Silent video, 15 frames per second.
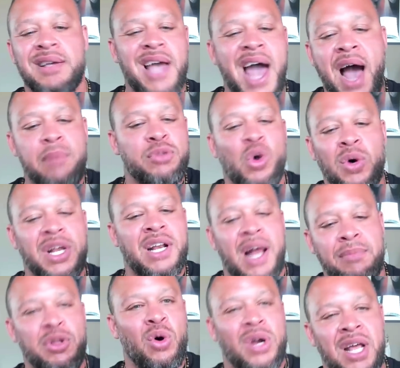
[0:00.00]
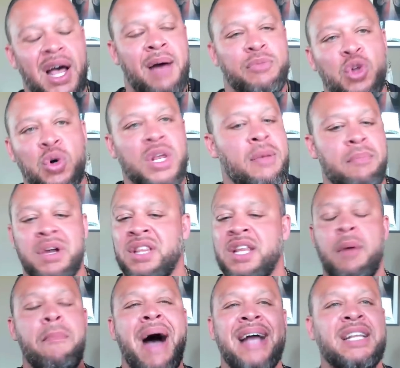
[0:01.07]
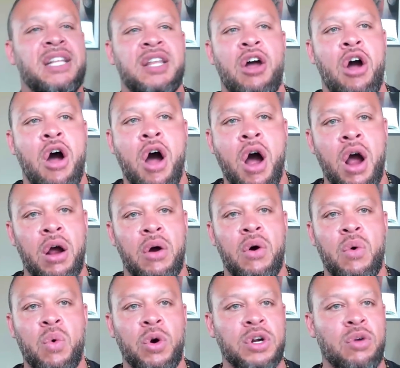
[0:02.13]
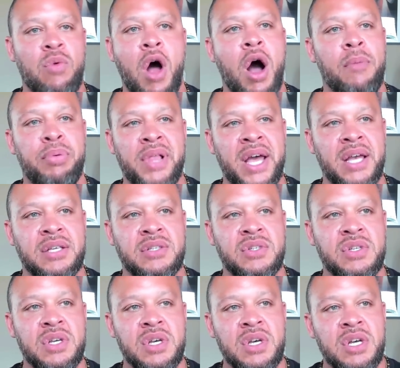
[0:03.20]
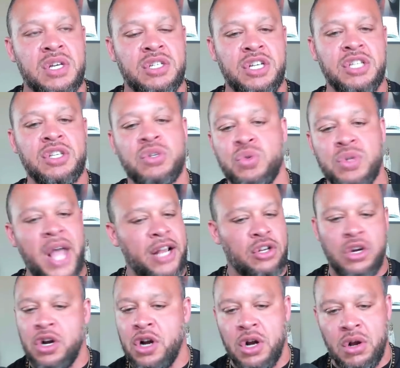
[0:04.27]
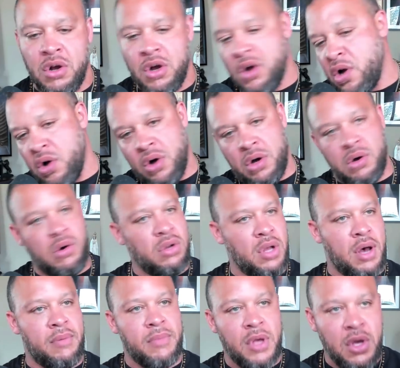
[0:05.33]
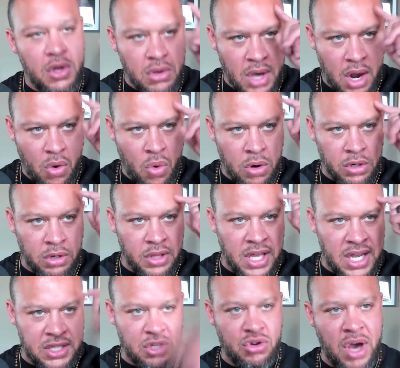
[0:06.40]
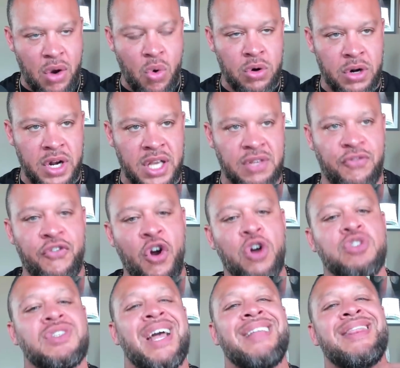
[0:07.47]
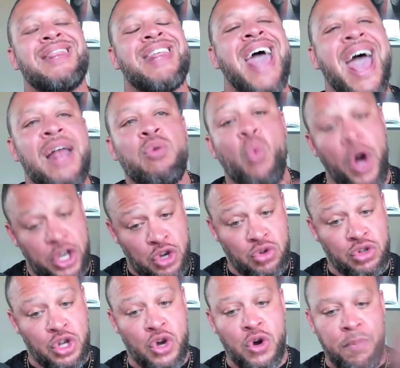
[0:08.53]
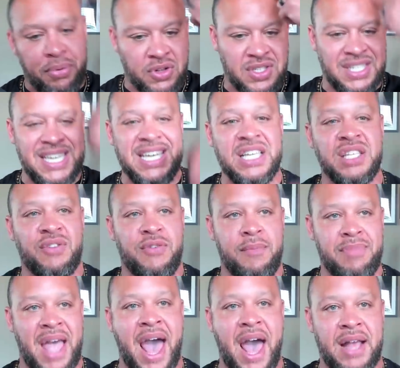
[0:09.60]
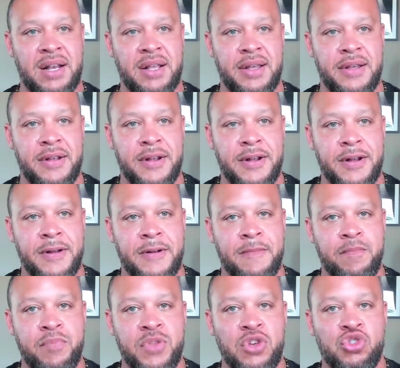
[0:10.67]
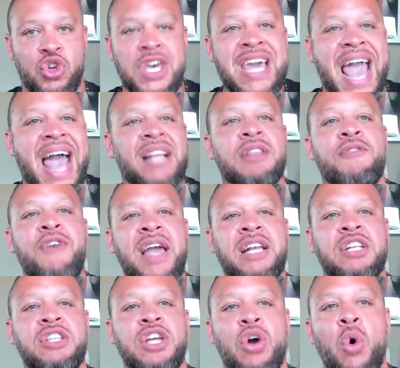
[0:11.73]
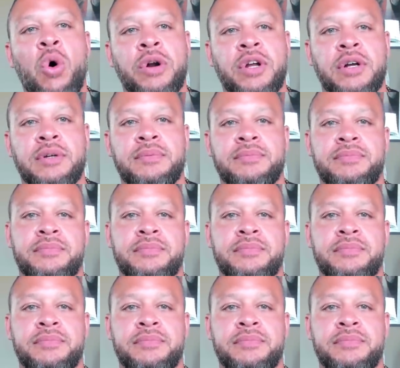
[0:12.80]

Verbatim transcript: Yeah, I'm doing it. I'm doing it. I'm doing it. But their mind and their heart were in the wrong place. Jesus was like, no, no, no, huh, hold up. You got to order this and you got to order this first. And then what you do proceeds from that. So he elevated the order.